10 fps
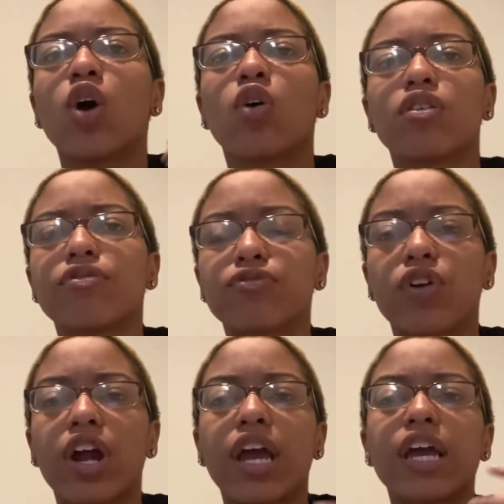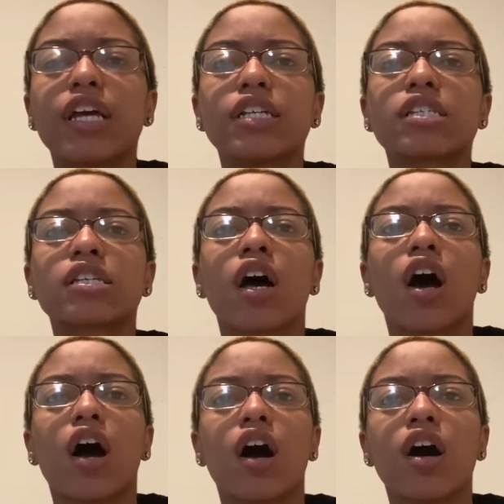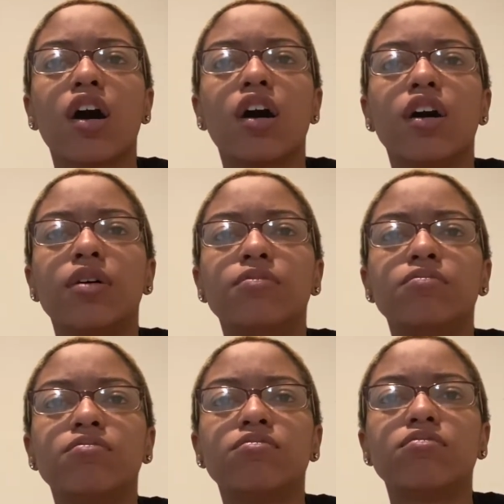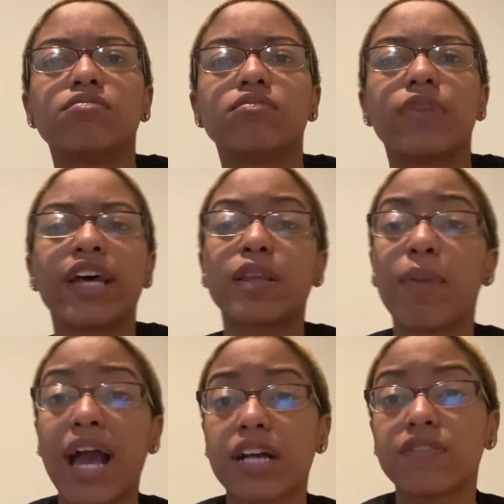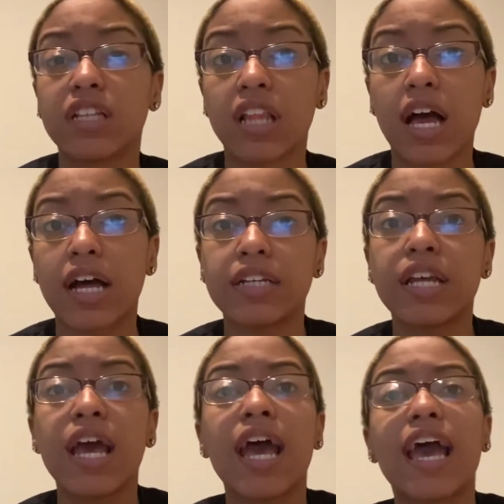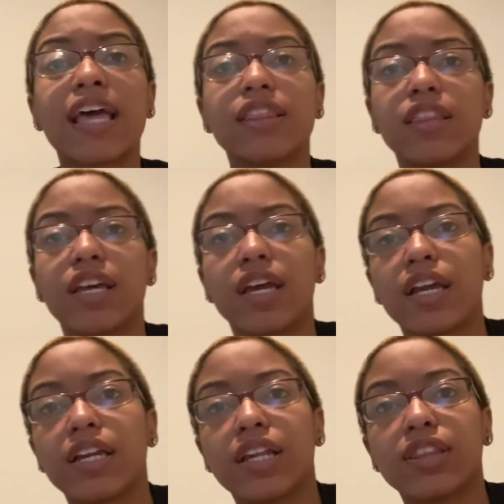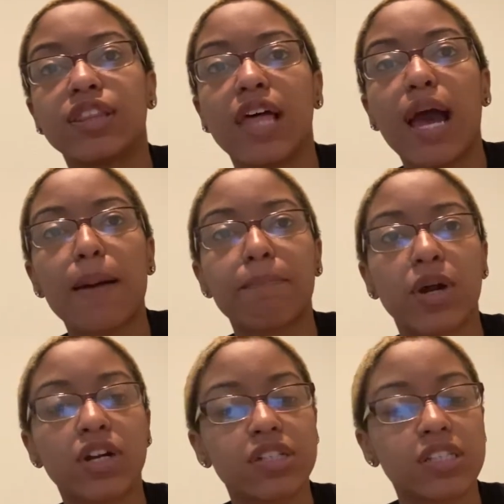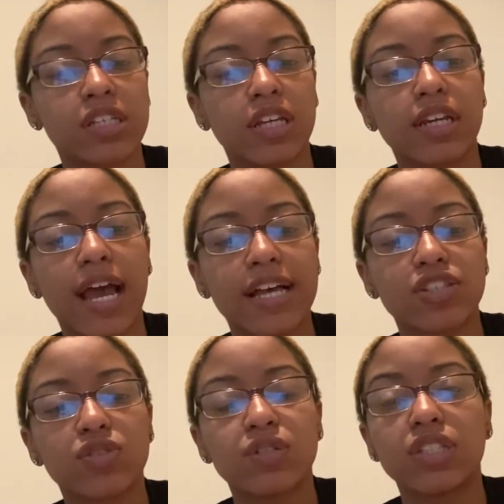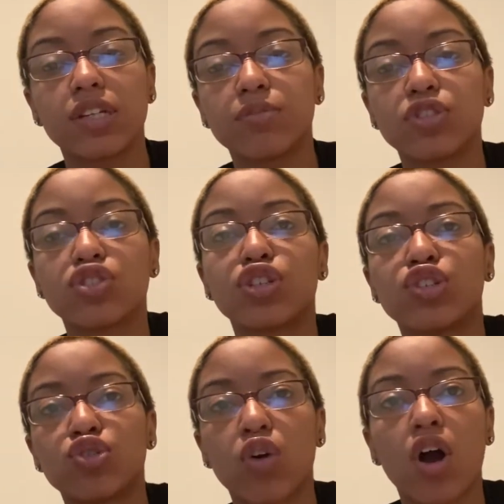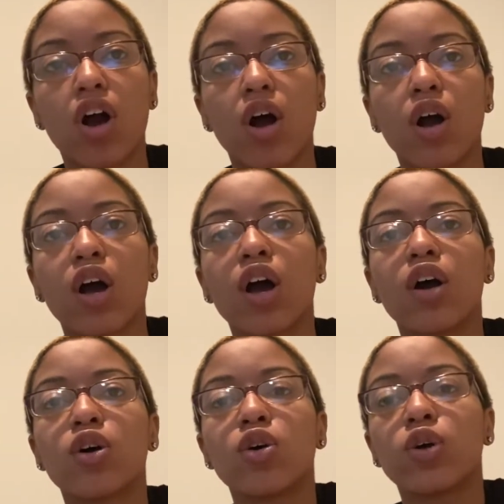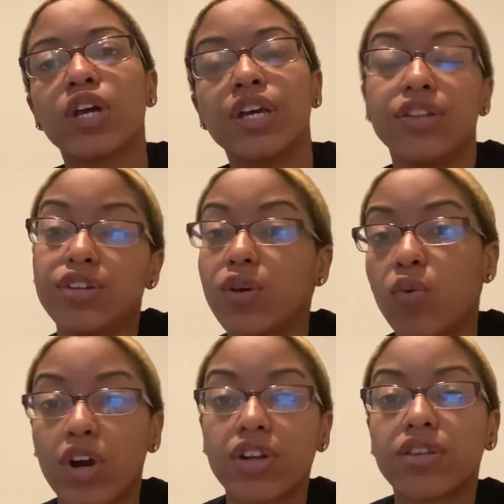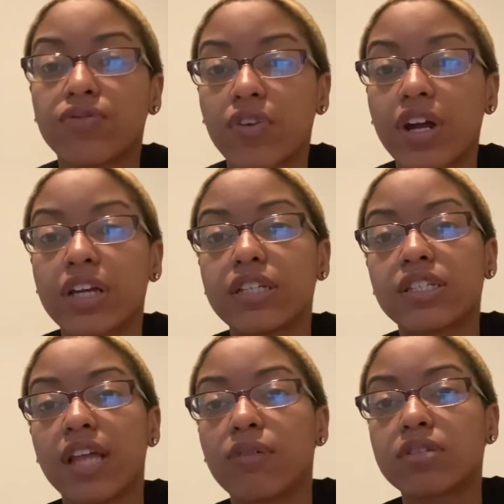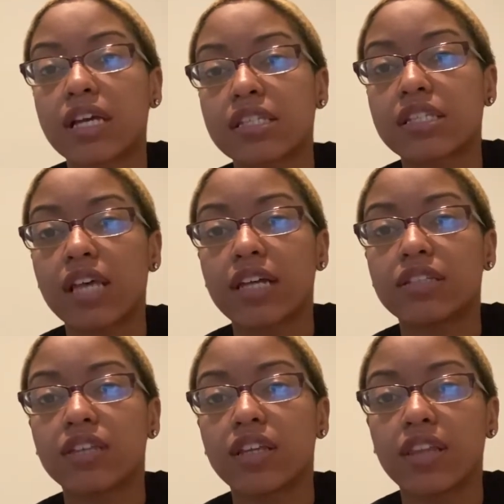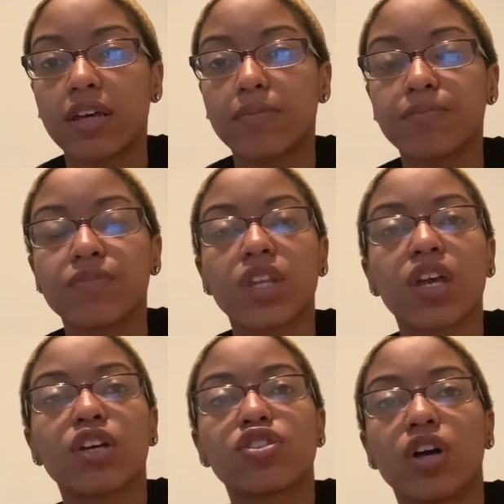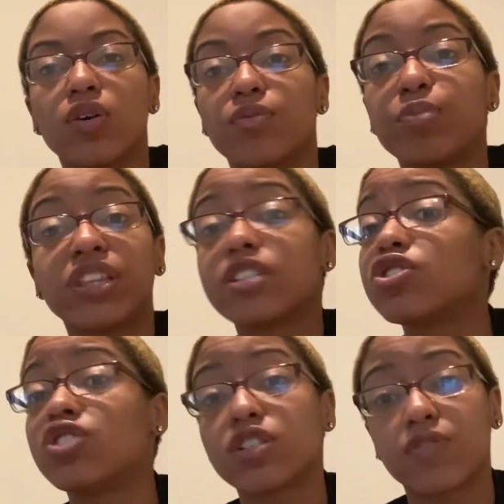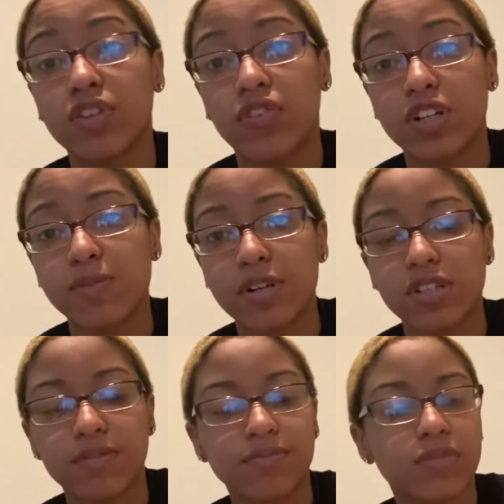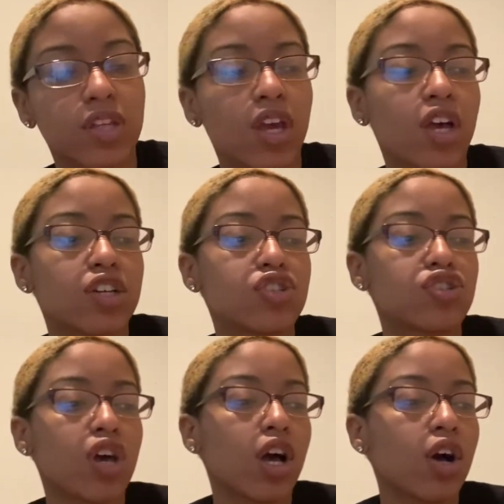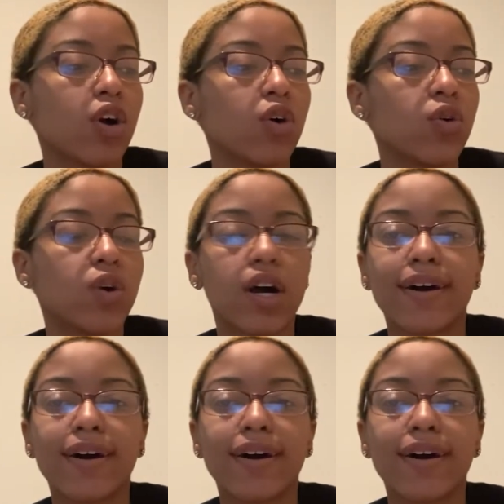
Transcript: or a phrase at the back of the line, and then that person has to attempt to draw either the word or the phrase that was like said to them. So, but this is just for the first person. So